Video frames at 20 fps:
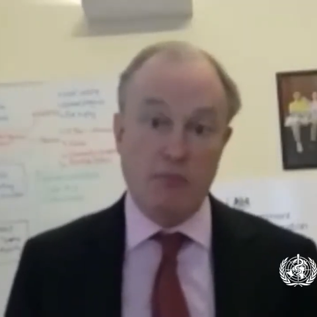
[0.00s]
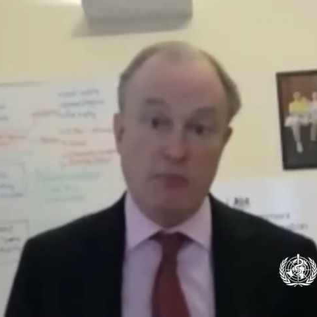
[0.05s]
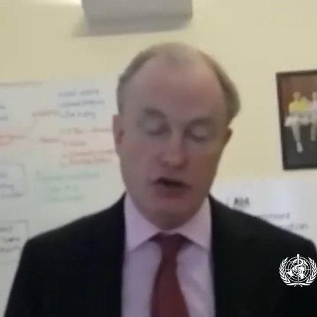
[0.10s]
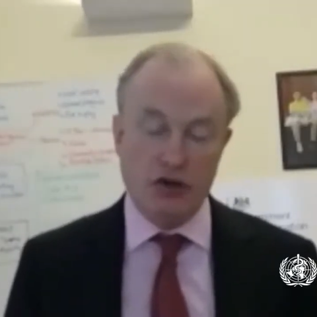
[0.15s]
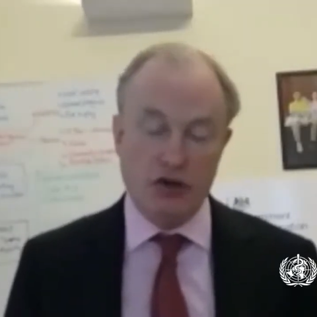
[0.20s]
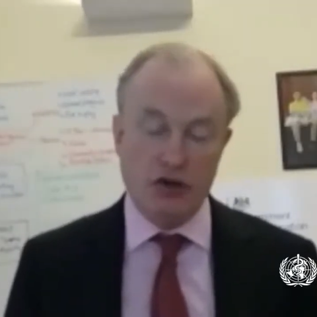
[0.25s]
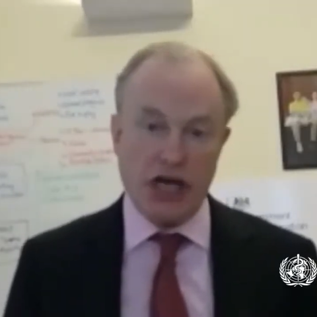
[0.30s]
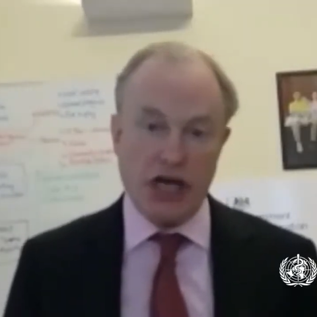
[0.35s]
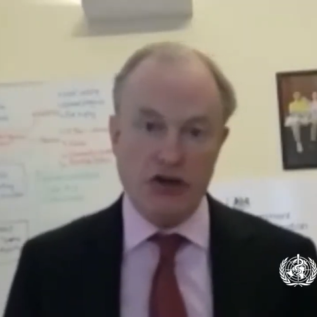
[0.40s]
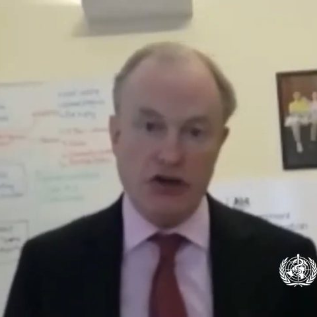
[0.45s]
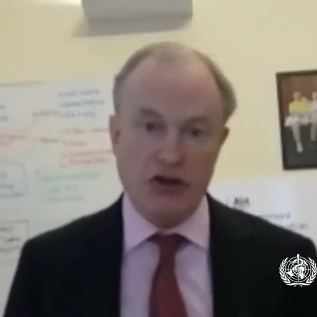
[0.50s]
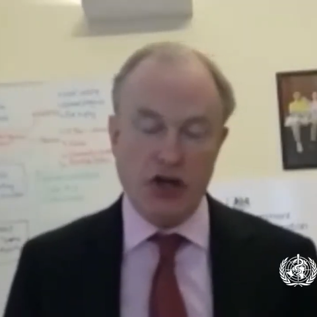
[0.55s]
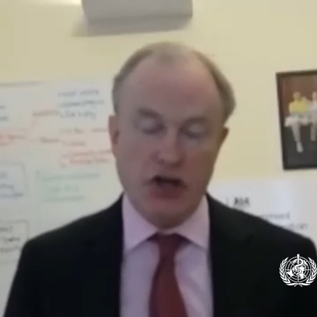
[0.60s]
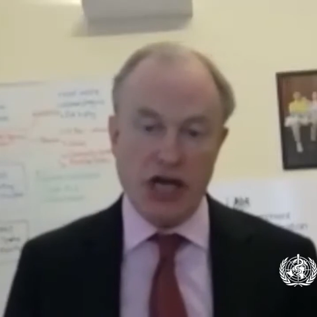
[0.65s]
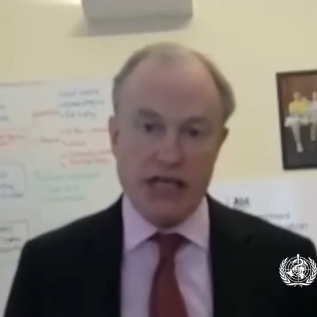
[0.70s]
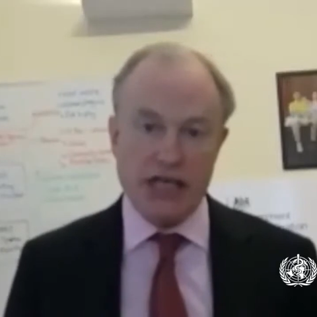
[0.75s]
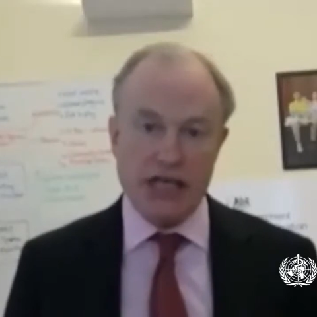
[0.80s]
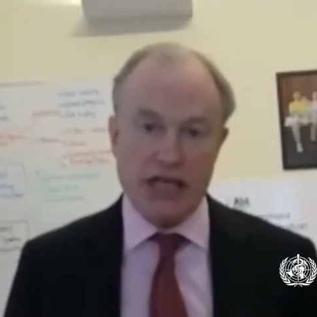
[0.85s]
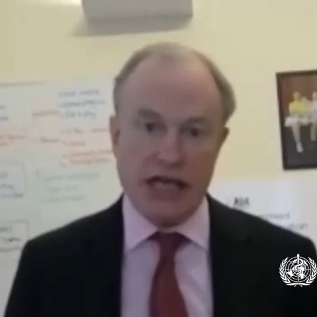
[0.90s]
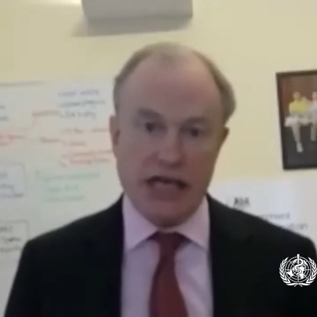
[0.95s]
project the
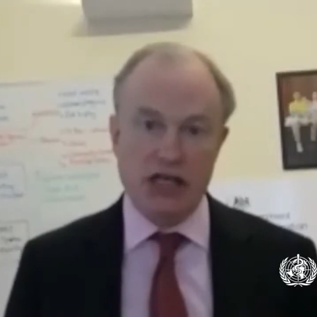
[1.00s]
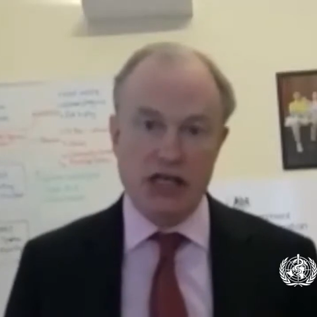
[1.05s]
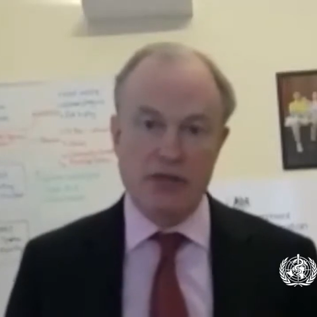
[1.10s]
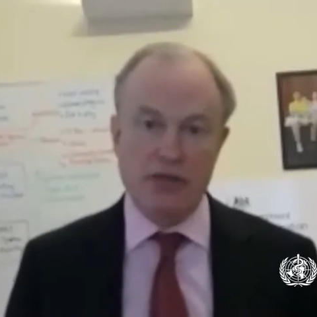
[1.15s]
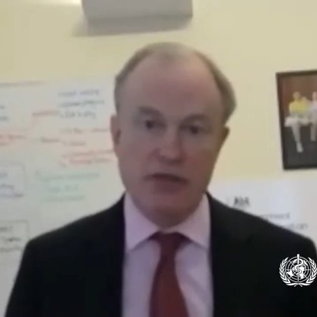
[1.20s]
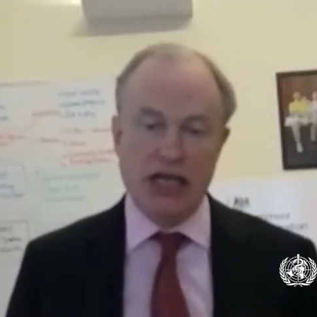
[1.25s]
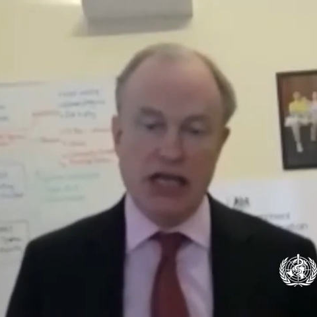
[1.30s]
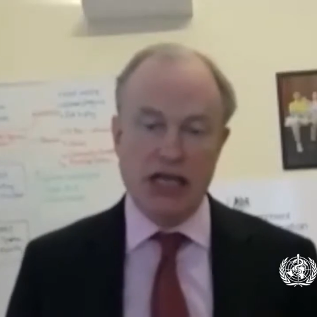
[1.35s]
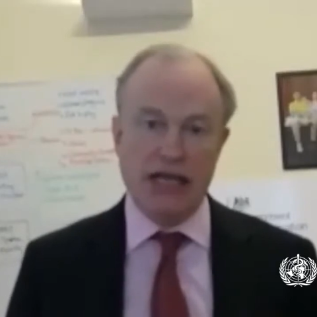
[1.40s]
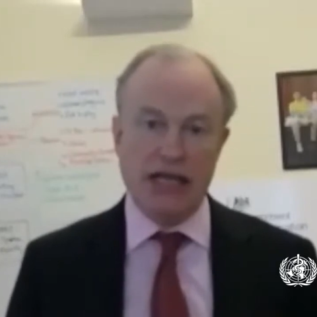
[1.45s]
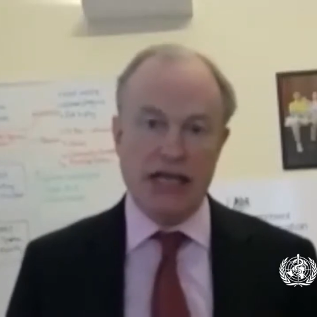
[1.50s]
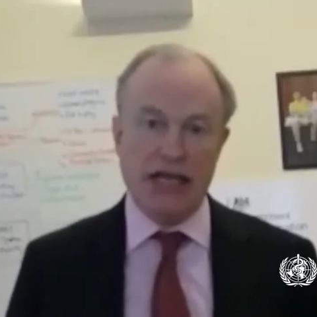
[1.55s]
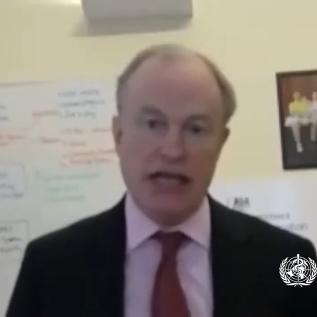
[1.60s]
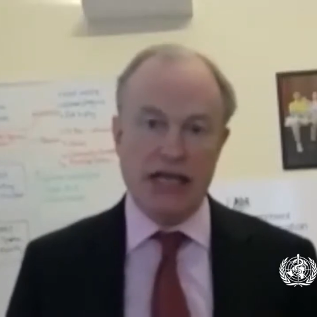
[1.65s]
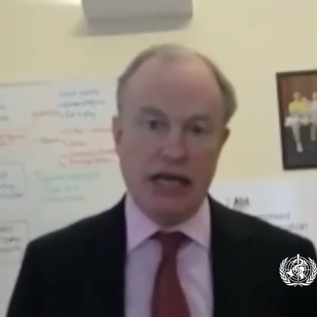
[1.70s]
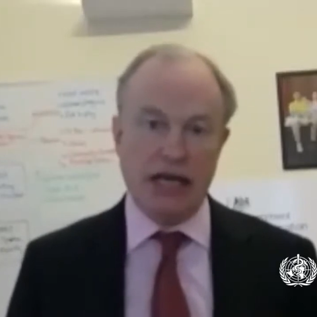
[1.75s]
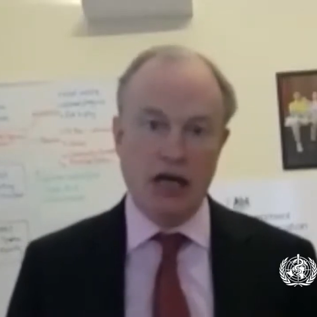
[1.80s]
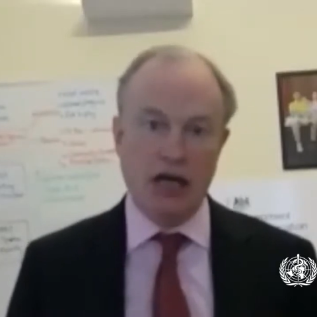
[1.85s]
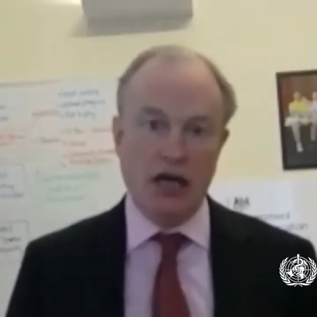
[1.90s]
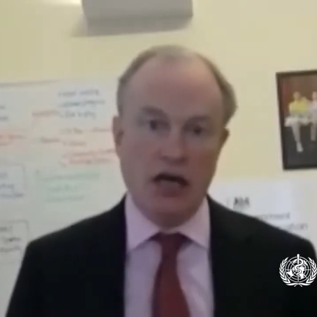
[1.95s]
United Kingdom is
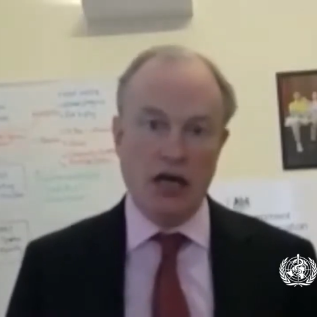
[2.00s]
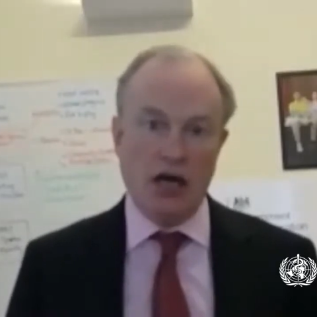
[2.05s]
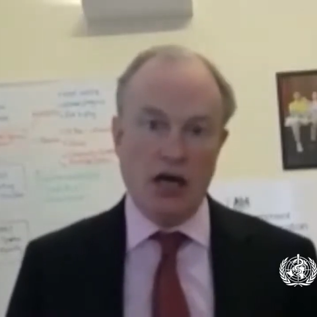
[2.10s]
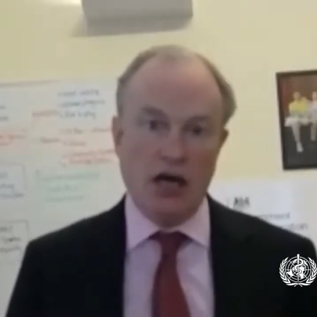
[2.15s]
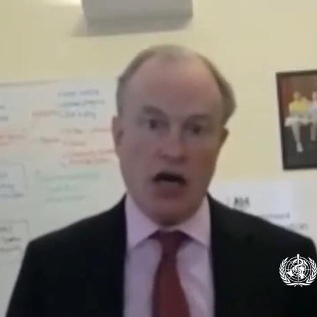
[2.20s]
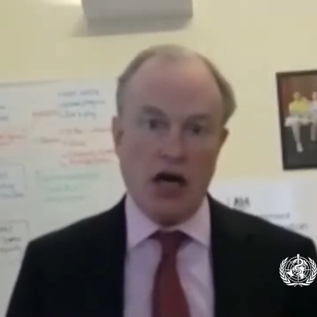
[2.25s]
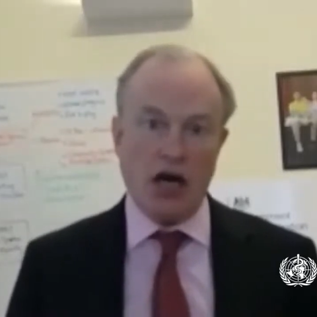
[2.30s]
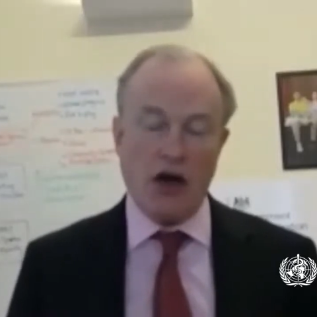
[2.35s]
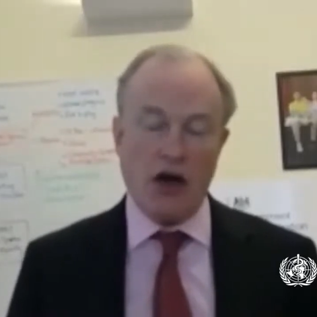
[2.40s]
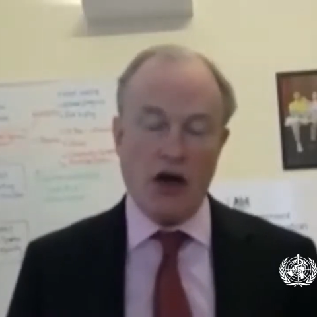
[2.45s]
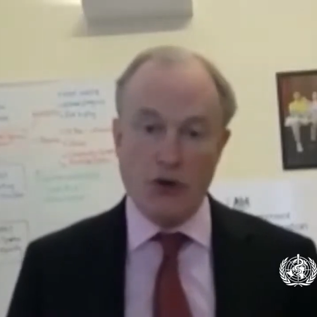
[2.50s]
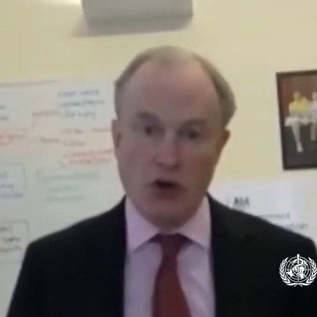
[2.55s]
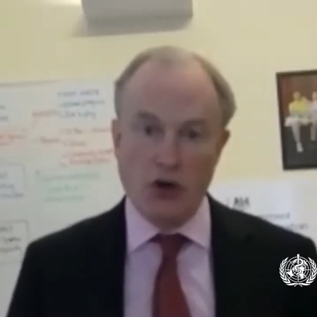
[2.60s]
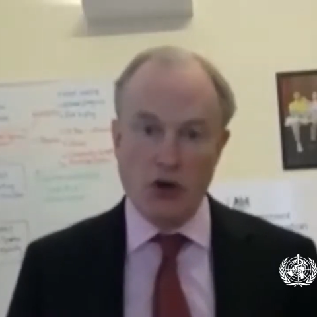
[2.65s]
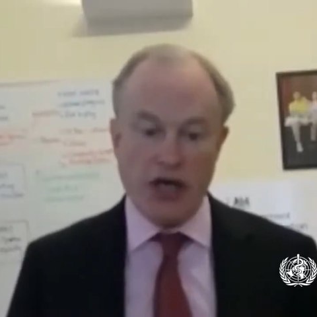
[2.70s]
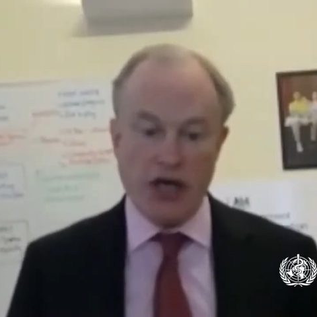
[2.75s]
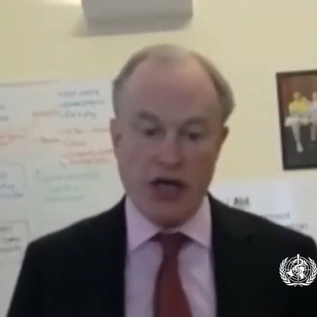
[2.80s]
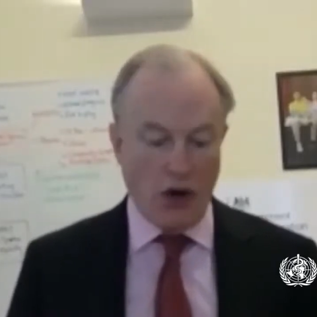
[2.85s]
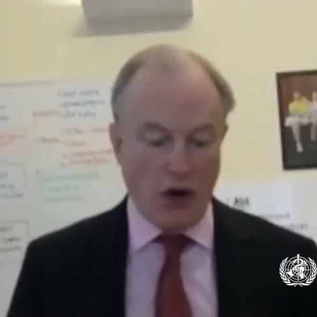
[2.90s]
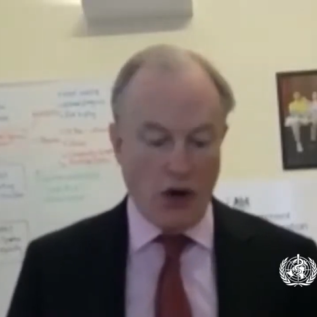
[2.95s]
leading uh, through
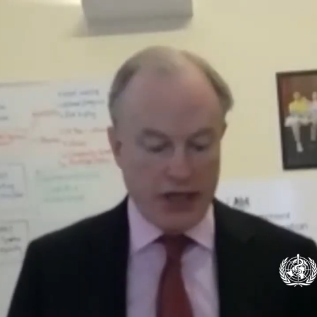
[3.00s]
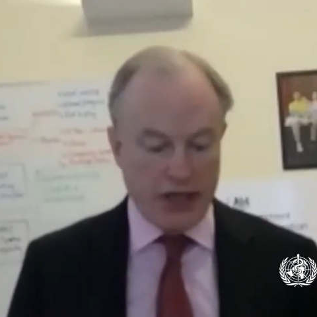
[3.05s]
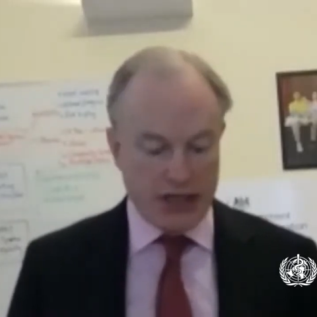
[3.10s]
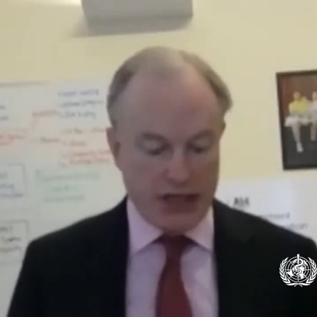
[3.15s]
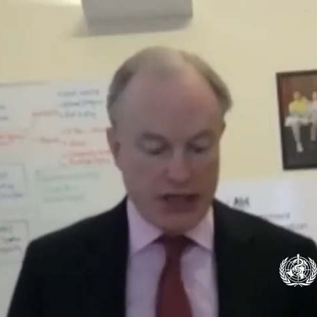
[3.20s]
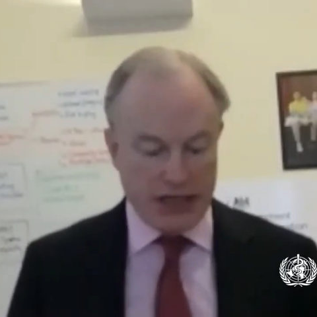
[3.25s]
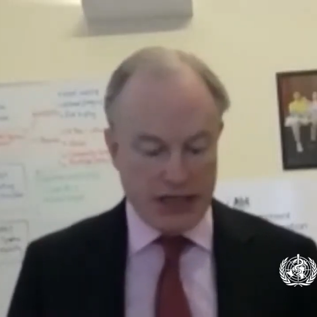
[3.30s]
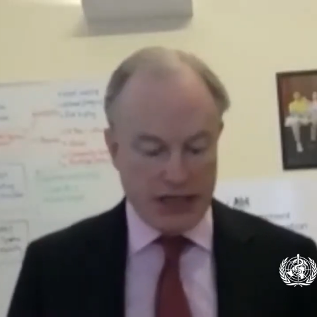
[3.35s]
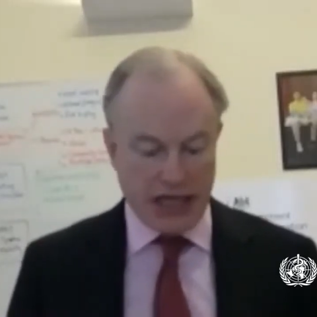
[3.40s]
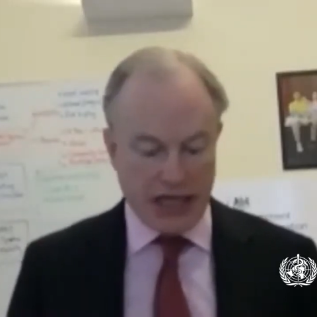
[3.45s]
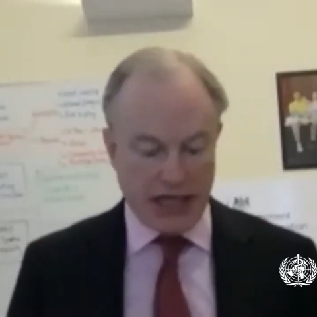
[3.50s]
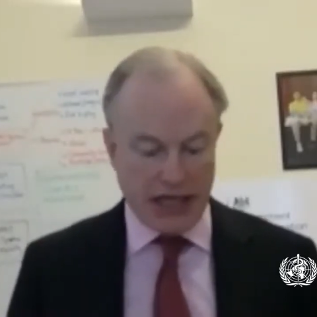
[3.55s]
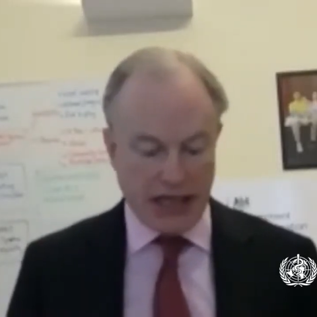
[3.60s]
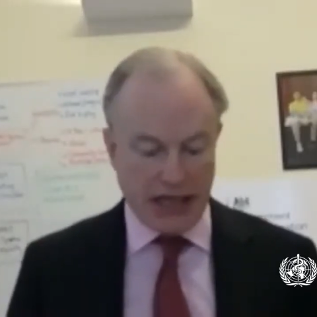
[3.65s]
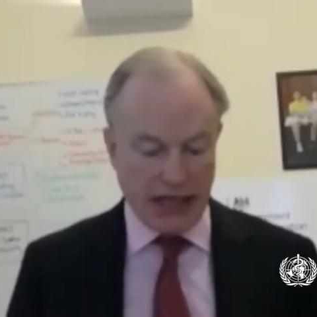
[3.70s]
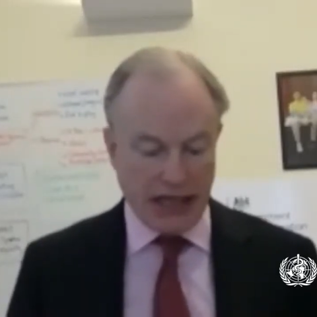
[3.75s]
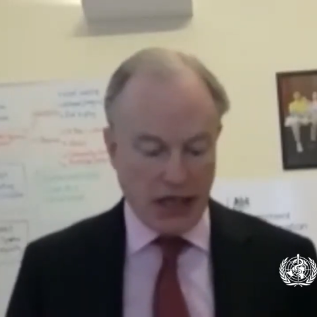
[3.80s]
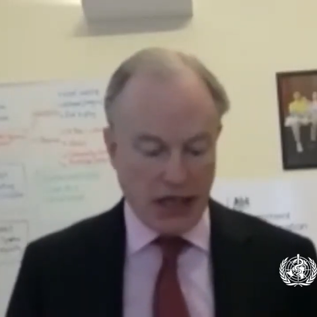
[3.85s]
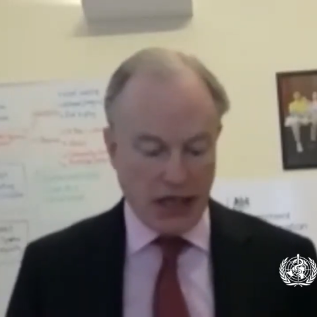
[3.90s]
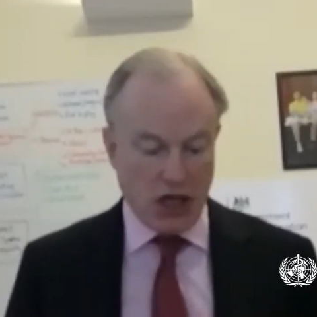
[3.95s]
the
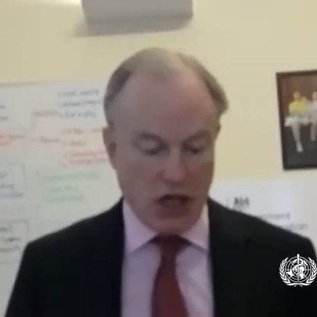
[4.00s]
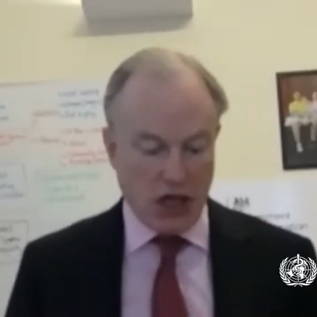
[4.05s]
OECD,